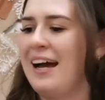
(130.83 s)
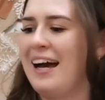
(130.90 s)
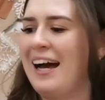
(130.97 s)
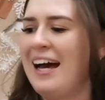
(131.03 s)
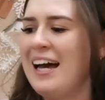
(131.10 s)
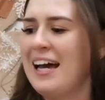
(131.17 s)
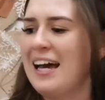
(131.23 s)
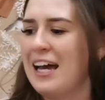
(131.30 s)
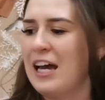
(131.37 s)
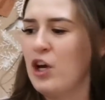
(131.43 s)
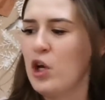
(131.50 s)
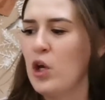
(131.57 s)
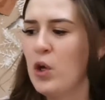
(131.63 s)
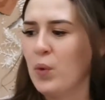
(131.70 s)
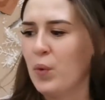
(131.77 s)
Aha,
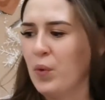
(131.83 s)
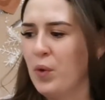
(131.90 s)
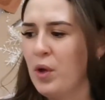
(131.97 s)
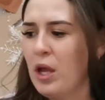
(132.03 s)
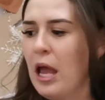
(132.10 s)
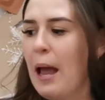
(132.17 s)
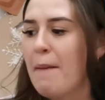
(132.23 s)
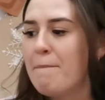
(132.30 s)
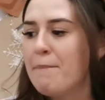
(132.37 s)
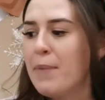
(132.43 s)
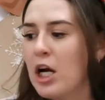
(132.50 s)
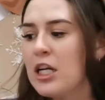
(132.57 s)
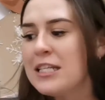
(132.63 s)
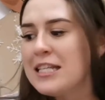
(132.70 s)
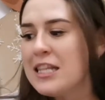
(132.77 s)
ahoo,
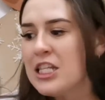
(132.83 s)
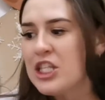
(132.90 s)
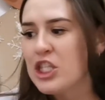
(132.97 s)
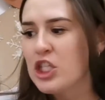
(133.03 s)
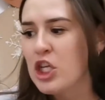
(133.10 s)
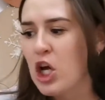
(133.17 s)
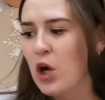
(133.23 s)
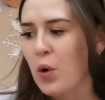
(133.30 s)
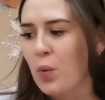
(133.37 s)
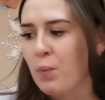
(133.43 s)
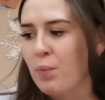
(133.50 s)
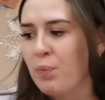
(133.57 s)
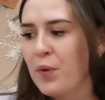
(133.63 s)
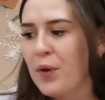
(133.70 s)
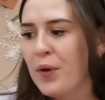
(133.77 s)
marks in the
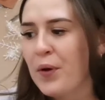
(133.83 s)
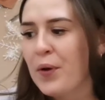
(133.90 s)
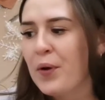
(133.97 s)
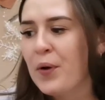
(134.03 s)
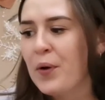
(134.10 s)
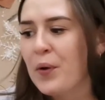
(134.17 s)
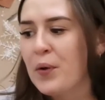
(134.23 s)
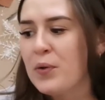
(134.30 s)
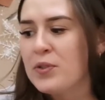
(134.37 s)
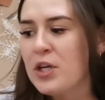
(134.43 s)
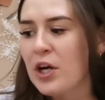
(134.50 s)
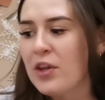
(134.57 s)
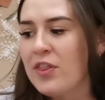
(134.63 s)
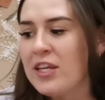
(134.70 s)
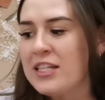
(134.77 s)
snow. Whose
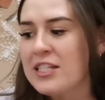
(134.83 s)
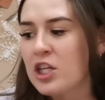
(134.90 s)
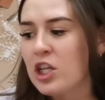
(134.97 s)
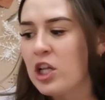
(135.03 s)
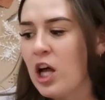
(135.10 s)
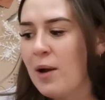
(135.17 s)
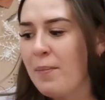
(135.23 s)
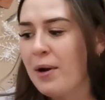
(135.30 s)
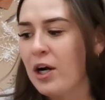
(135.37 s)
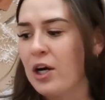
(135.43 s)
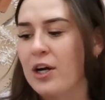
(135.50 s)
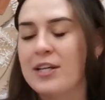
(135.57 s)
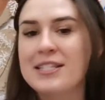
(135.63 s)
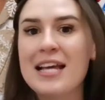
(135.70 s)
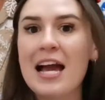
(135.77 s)
are these claw
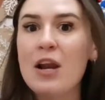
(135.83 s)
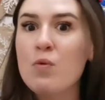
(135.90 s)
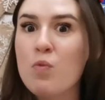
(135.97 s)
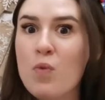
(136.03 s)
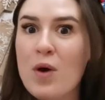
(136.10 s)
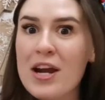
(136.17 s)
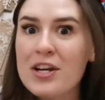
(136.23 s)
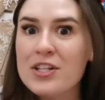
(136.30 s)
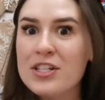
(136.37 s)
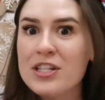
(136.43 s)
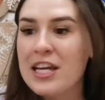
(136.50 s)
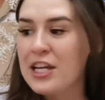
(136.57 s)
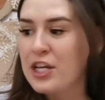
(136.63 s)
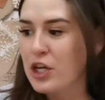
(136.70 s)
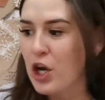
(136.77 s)
marks and where do
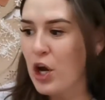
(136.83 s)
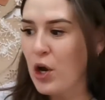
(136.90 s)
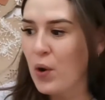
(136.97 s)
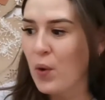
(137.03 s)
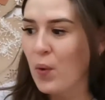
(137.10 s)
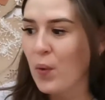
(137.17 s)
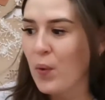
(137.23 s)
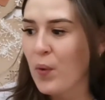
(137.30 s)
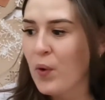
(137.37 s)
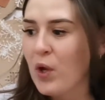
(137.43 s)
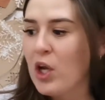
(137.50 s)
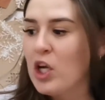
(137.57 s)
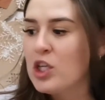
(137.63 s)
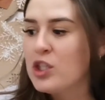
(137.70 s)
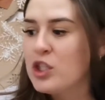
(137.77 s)
they go?
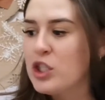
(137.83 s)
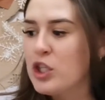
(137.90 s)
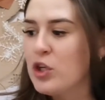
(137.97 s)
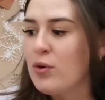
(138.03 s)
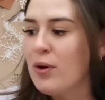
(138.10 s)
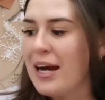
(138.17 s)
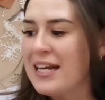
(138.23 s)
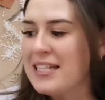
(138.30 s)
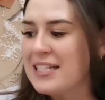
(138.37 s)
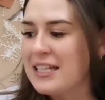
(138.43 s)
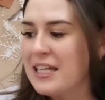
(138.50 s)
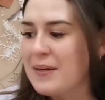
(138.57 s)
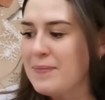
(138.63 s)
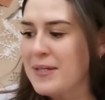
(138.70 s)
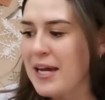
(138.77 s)
Two eyes
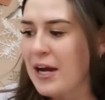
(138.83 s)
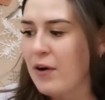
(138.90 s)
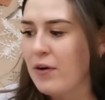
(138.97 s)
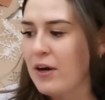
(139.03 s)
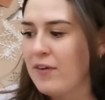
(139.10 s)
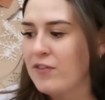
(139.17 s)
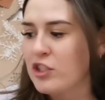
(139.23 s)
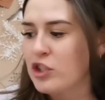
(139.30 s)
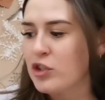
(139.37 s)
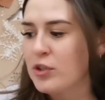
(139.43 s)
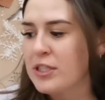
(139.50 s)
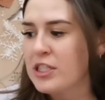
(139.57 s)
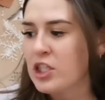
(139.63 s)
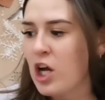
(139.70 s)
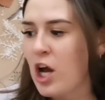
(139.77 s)
gleamed out of a
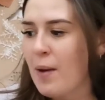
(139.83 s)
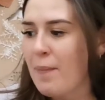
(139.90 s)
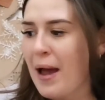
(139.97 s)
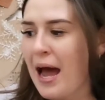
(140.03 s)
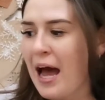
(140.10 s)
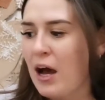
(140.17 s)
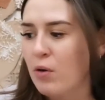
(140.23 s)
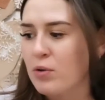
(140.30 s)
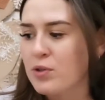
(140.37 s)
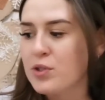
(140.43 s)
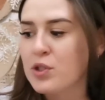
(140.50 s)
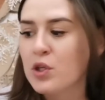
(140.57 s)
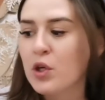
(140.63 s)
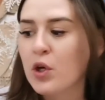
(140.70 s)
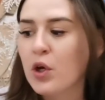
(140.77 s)
treetop
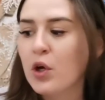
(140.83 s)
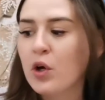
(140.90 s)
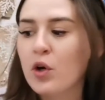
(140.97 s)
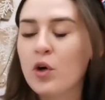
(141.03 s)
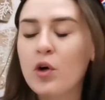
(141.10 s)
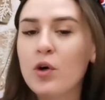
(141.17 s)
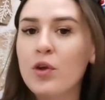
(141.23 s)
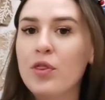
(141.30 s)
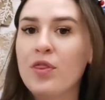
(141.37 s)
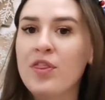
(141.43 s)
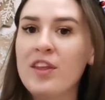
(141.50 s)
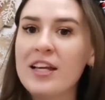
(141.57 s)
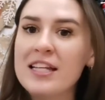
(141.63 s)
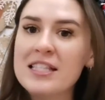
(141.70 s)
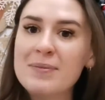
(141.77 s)
house.
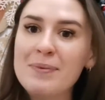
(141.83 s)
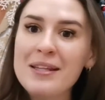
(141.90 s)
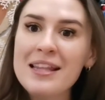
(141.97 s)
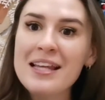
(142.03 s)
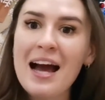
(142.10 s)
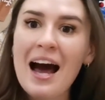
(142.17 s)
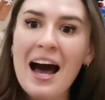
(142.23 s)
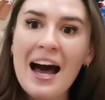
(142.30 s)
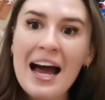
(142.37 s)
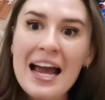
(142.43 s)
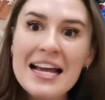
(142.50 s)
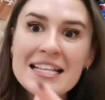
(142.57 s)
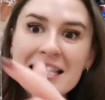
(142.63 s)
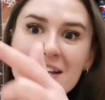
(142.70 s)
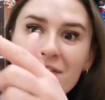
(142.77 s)
Could these be the
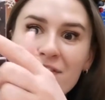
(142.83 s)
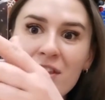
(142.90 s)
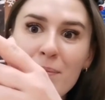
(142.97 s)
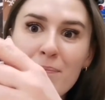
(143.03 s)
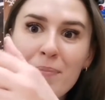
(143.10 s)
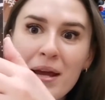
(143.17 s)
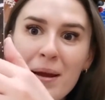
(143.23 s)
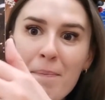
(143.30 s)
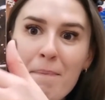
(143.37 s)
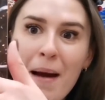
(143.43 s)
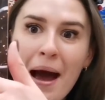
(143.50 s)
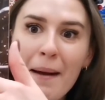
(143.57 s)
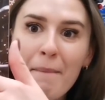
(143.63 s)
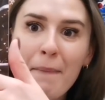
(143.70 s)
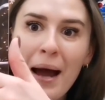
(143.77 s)
eyes of the big
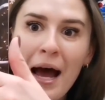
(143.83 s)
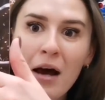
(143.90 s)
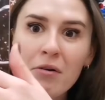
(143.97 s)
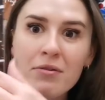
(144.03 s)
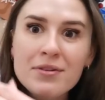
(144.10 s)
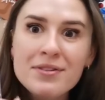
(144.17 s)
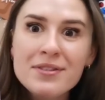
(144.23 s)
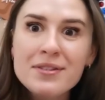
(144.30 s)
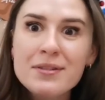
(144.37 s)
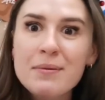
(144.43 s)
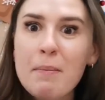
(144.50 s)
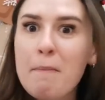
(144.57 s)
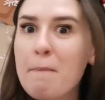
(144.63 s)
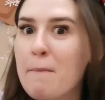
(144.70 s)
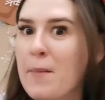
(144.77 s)
bad mouse?